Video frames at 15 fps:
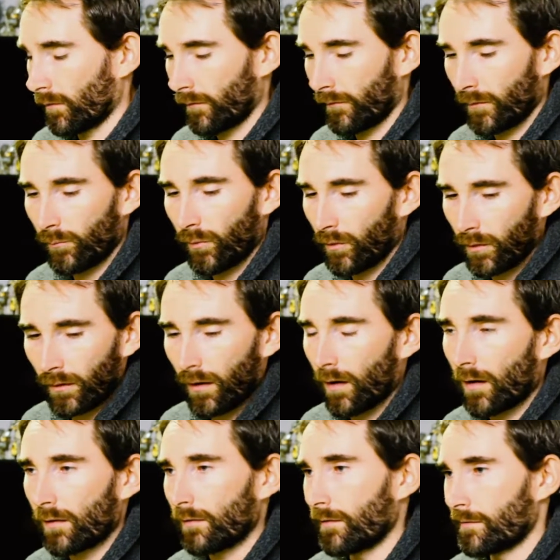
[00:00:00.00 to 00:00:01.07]
So if you pull a
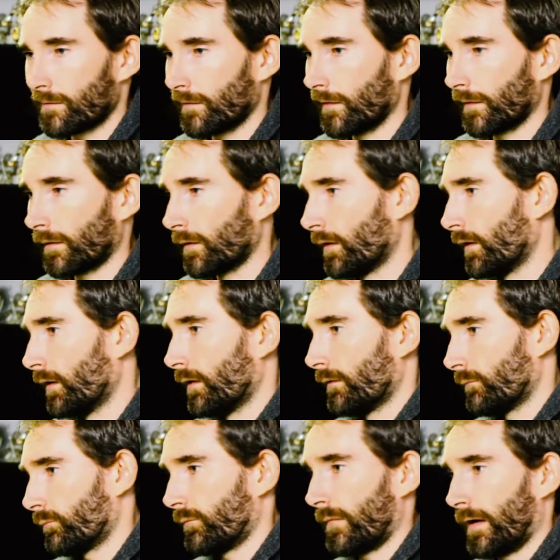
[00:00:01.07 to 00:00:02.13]
card and it's like
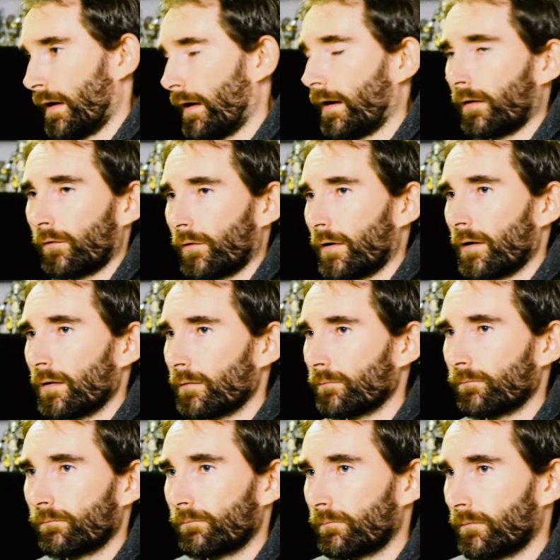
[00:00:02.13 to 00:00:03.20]
Angry
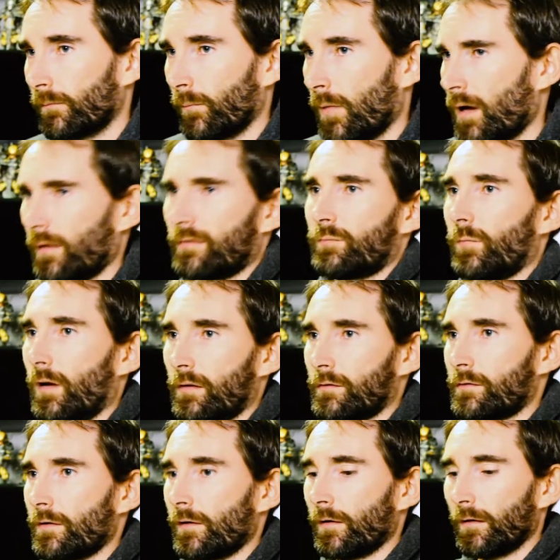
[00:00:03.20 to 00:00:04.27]
Moss
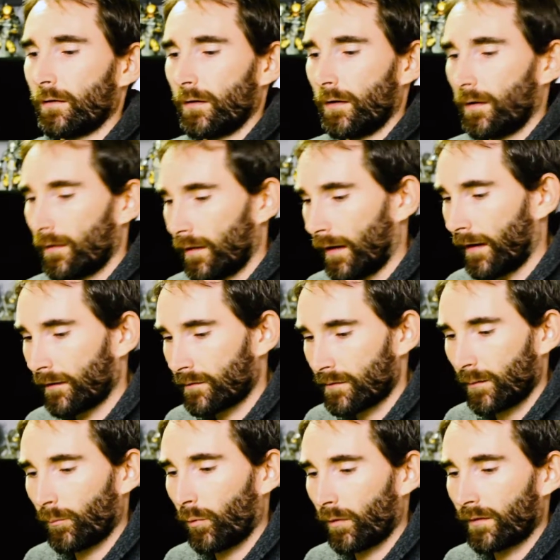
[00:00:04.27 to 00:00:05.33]
Monster, at
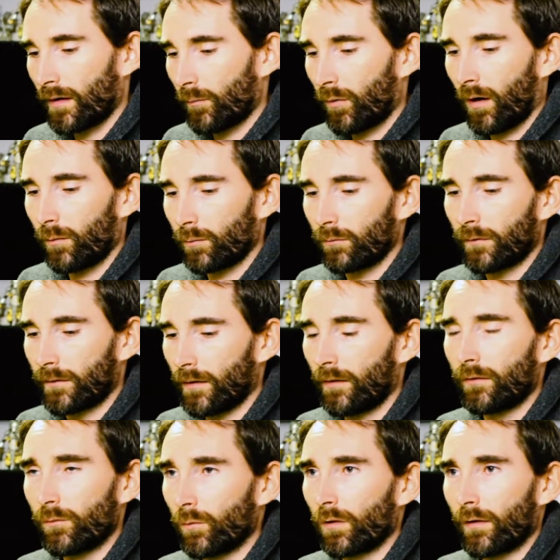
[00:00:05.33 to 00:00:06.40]
some point they probably
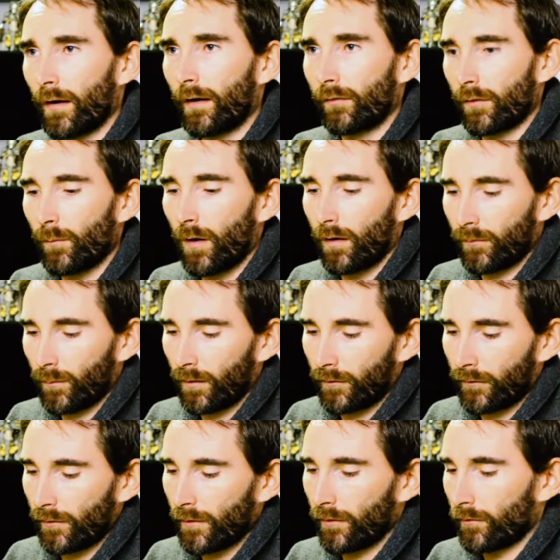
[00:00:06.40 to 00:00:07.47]
tell you what an Angry Moss
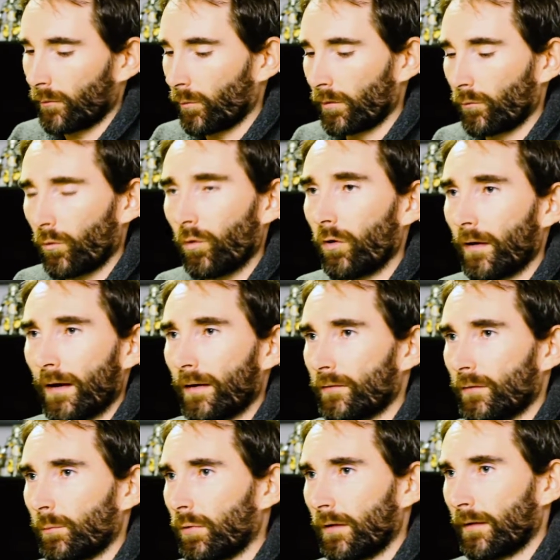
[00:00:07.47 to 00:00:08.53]
Monster is or what role it
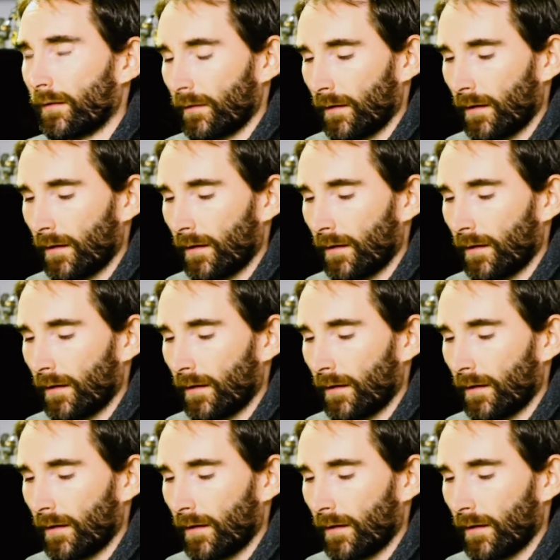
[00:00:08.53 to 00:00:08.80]
has to play in the